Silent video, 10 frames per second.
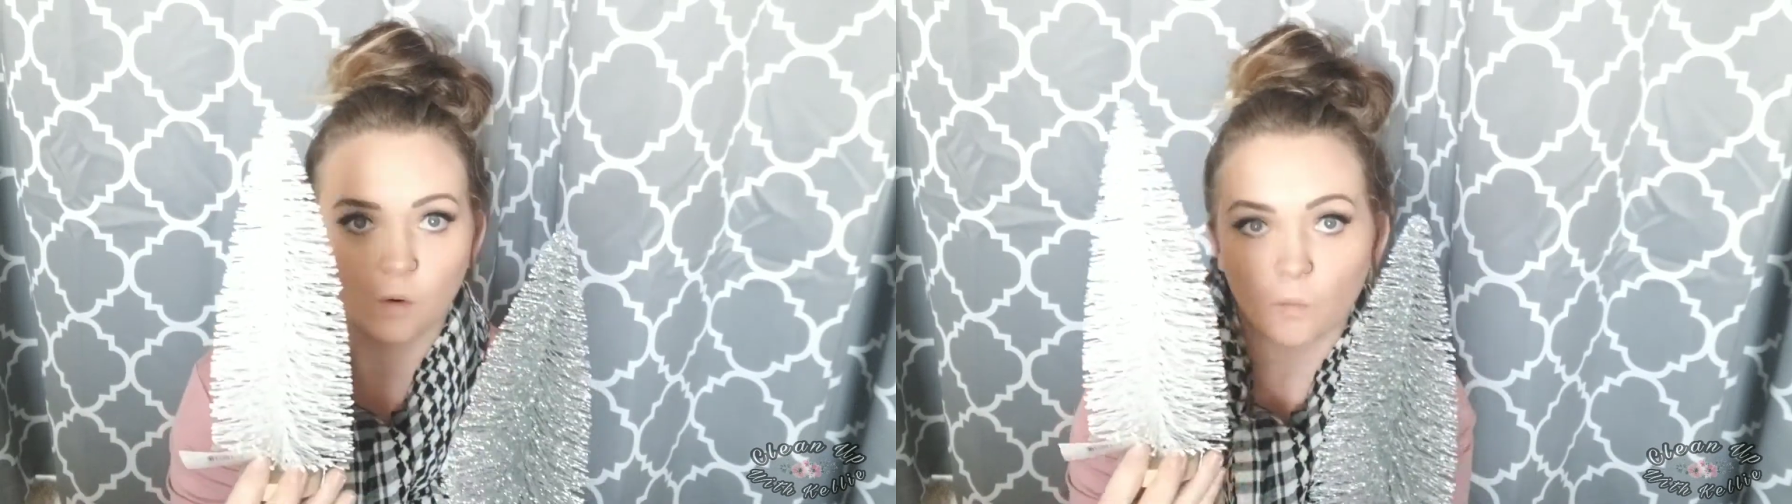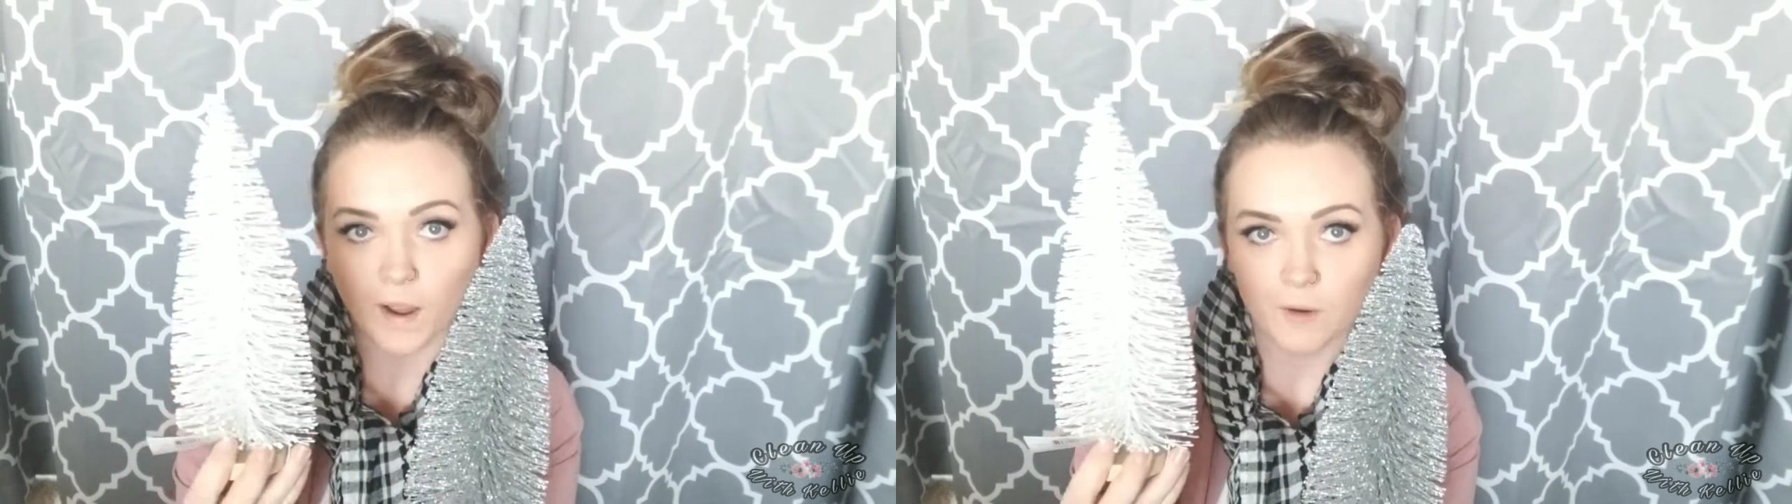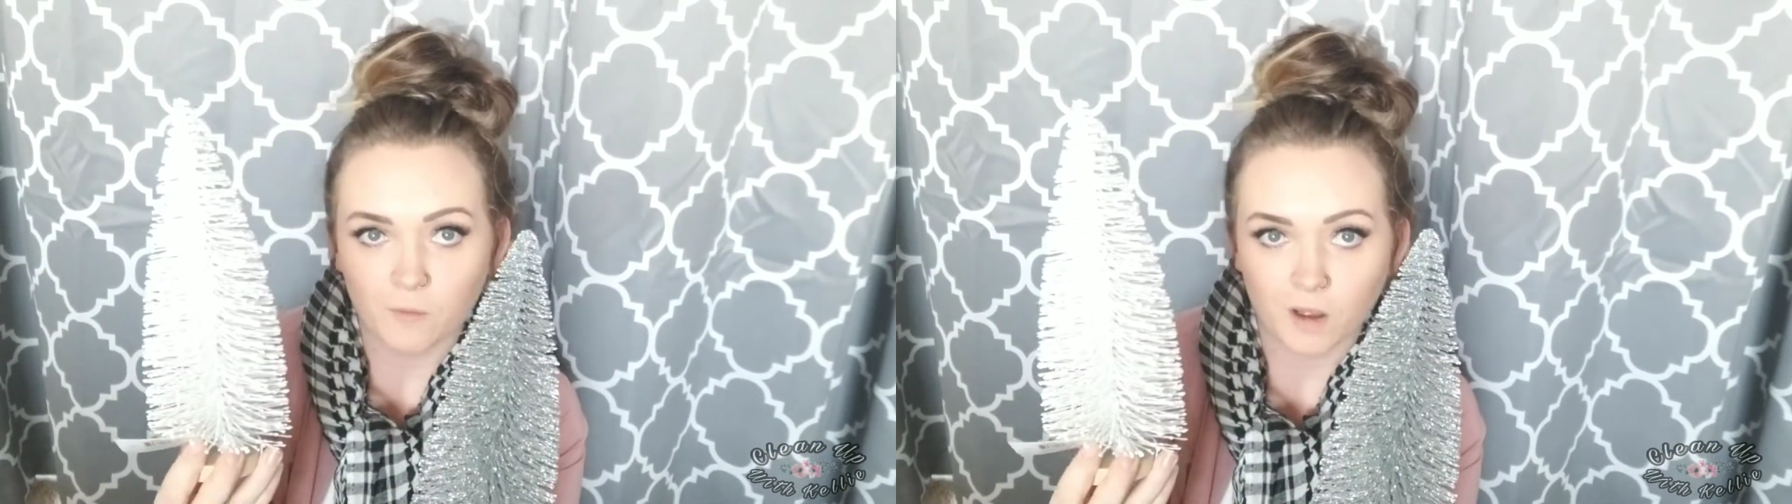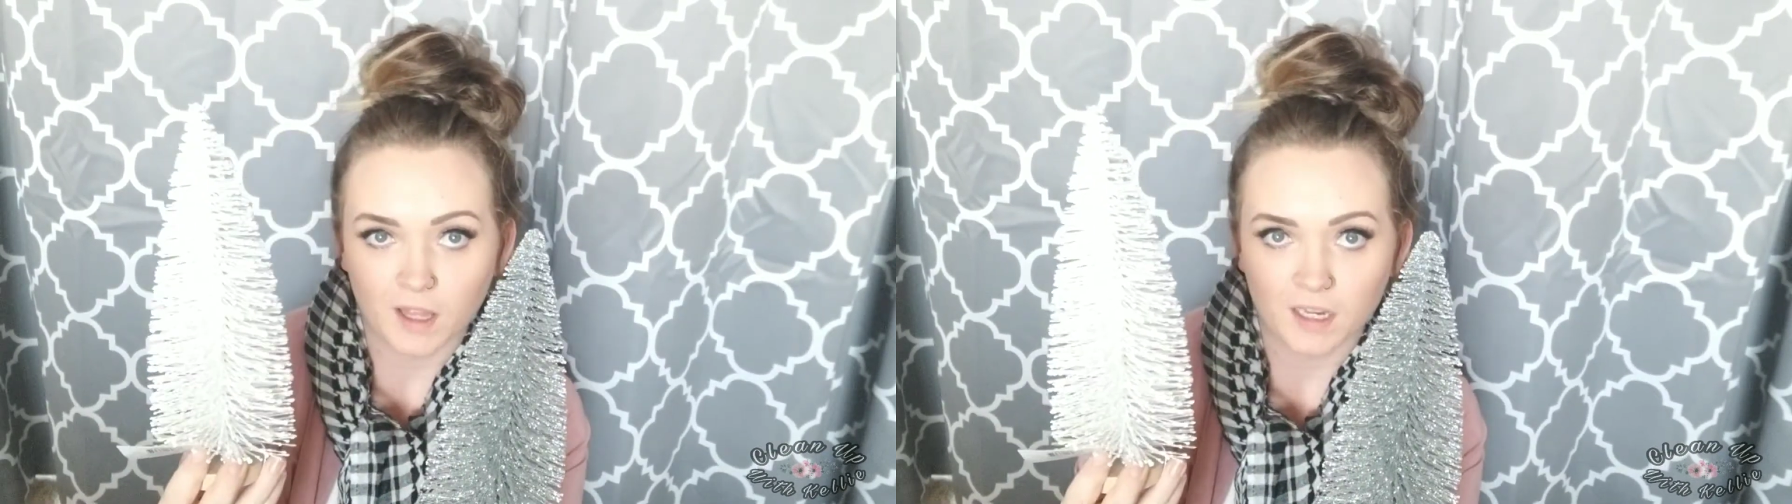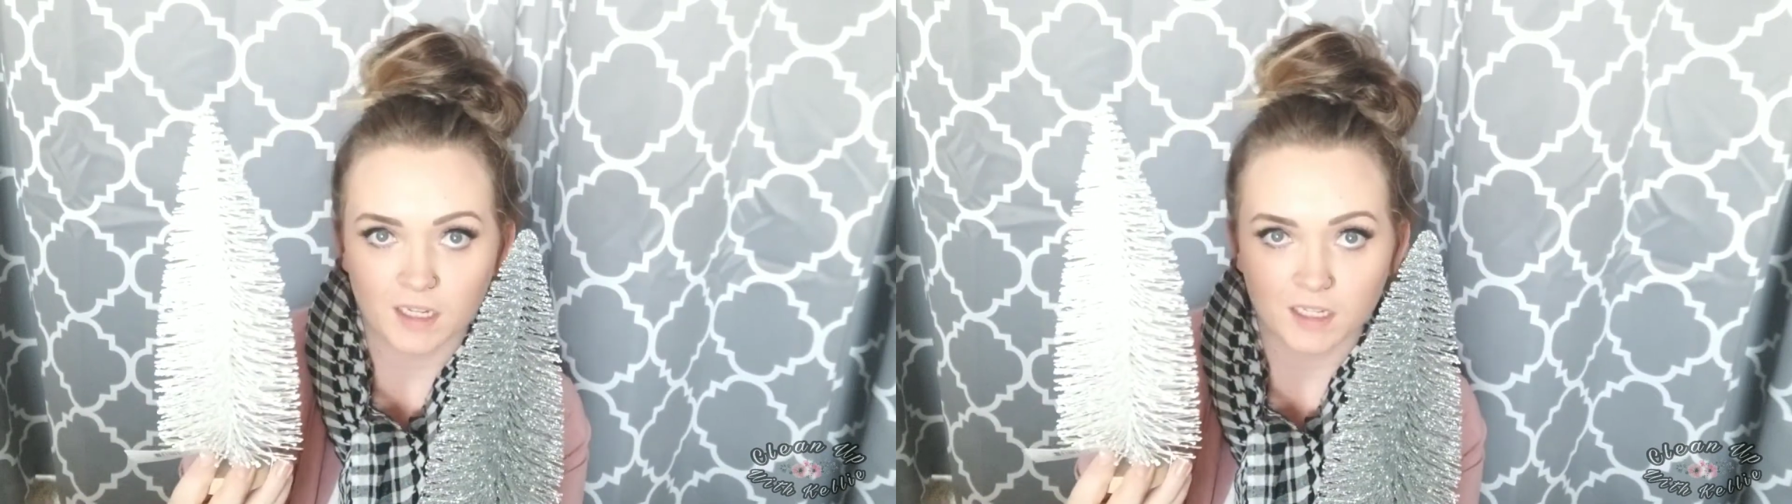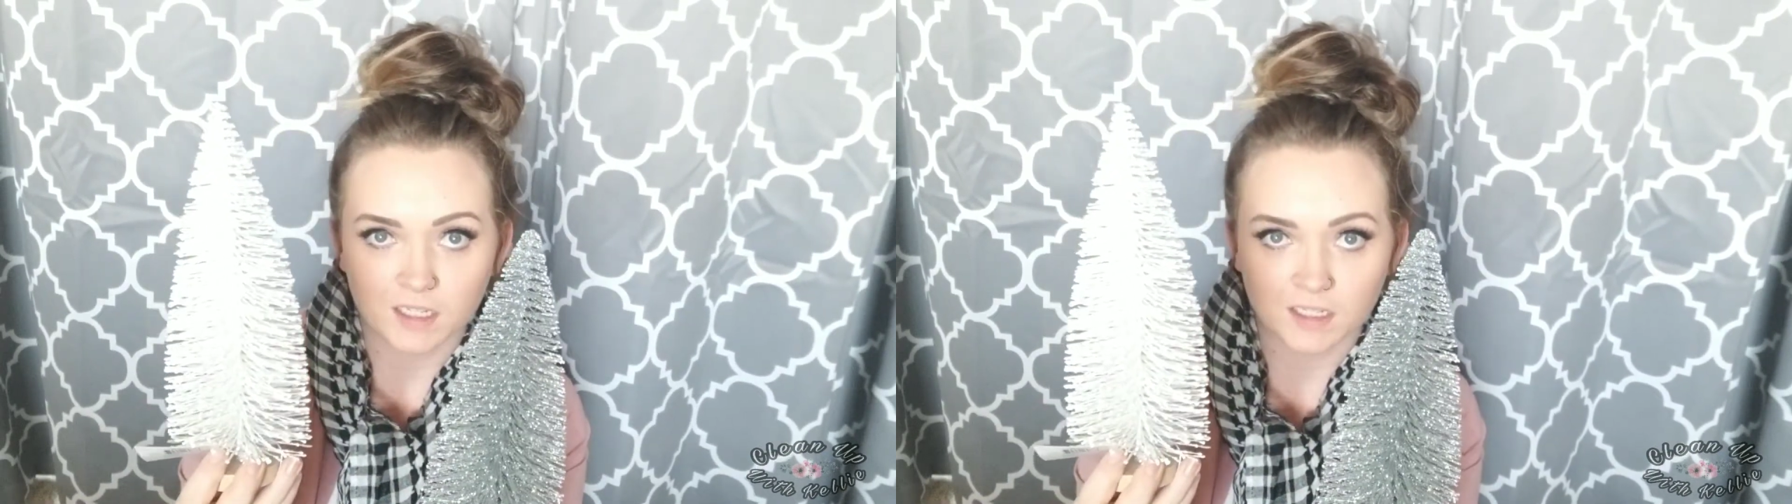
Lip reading: white one.